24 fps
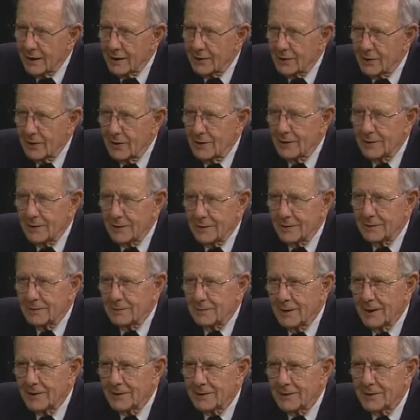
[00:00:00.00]
I thought
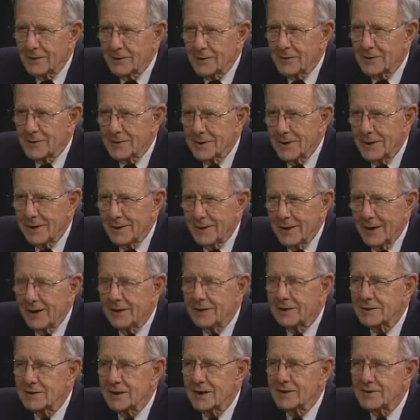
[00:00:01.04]
I did, I,
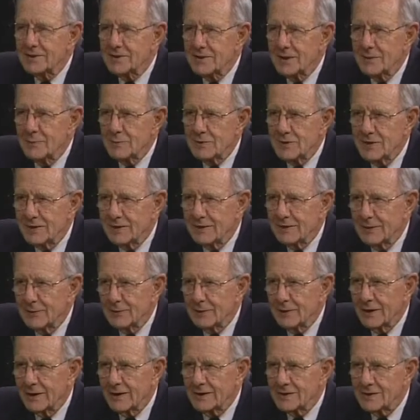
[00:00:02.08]
I attached some
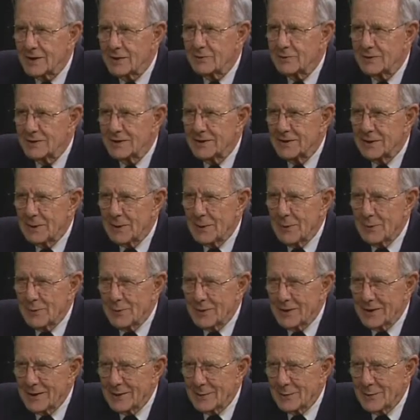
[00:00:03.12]
significance. He was in a
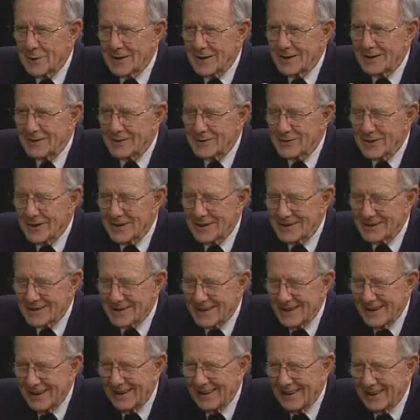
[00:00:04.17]
pretty pink dress,
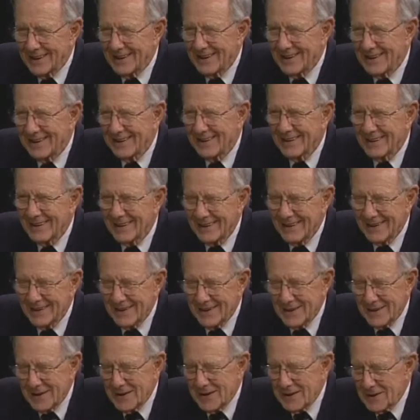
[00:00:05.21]

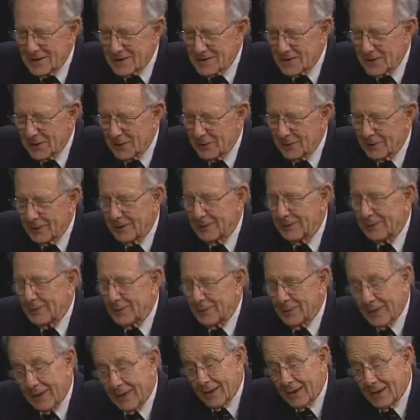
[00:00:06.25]
so uh,
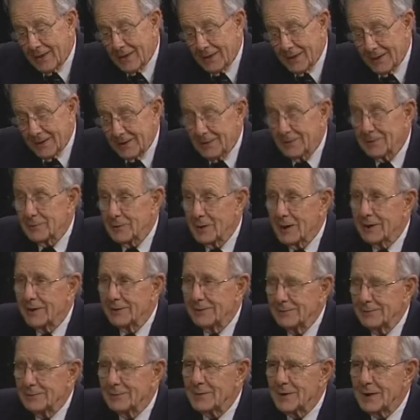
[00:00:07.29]
yeah.
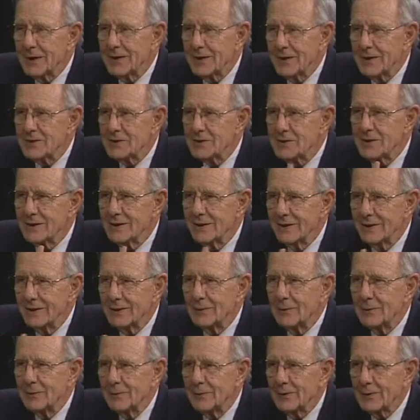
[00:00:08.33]
Well,
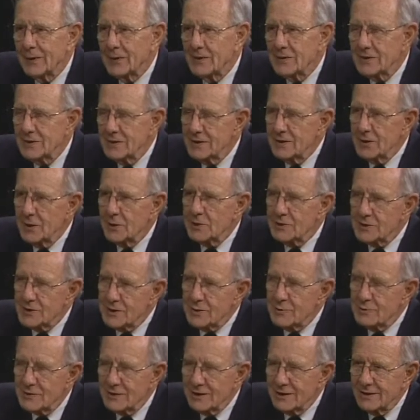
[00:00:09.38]
she she thought
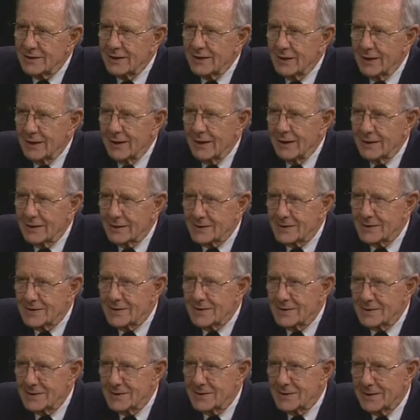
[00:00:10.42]
she was a little late
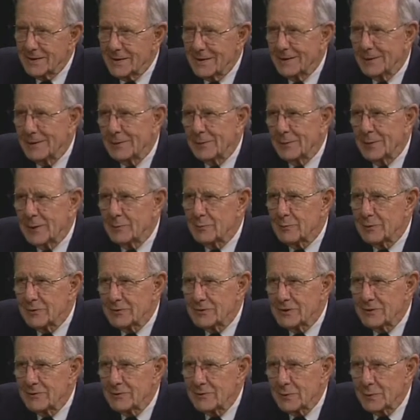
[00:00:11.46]
since the people
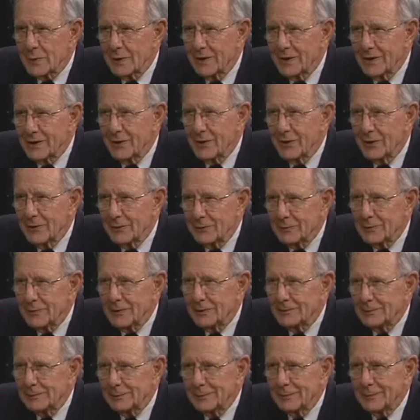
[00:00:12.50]
she was waiting on
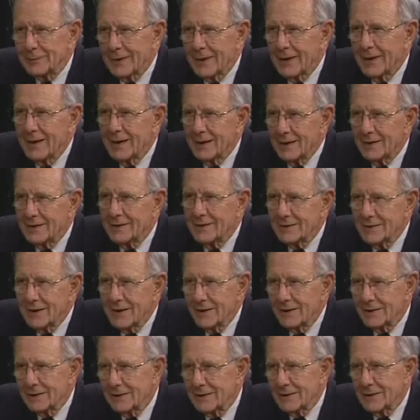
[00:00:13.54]
were.
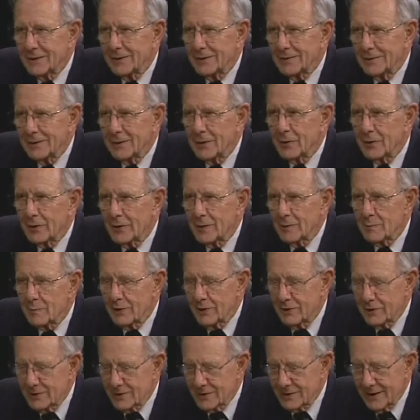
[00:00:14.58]
Not uh, early
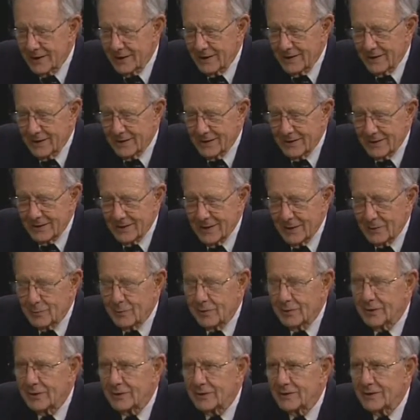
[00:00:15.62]
birds getting mm-hmm. done
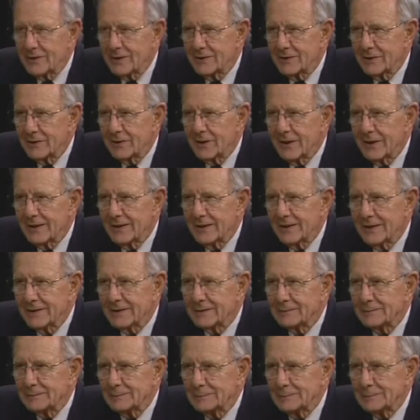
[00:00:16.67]
with their dinner that night.
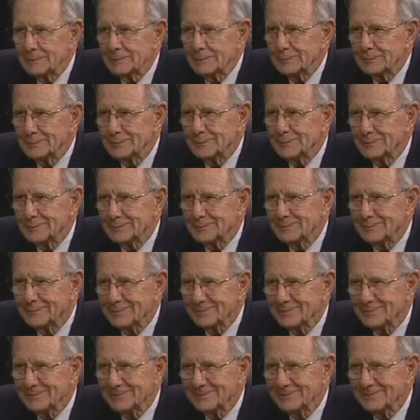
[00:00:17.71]

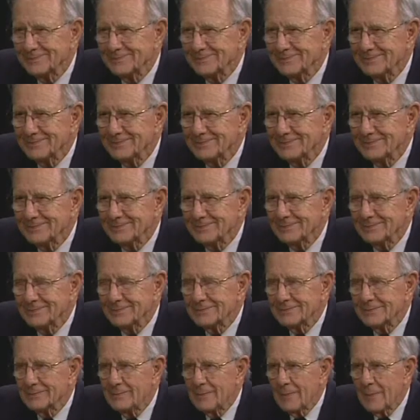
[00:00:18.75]
Mm-hmm. And then you met
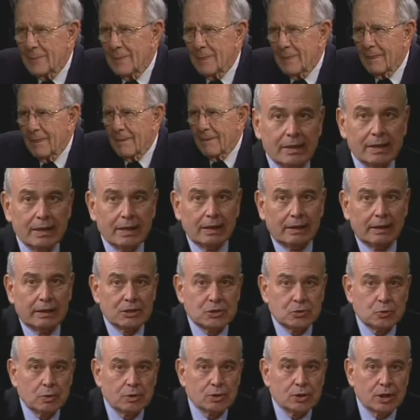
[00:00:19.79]
her when she came.
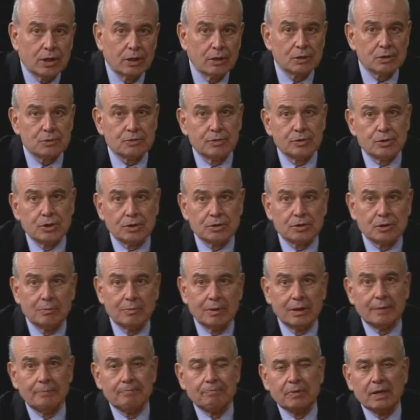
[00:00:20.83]
Let's switch gears for just a
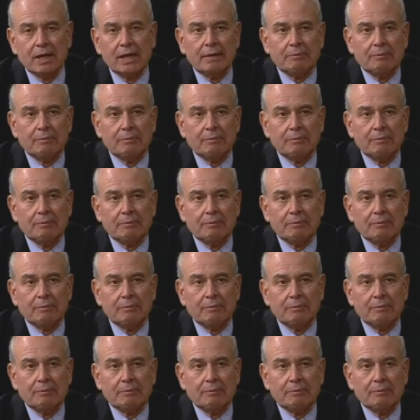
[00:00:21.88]
minute.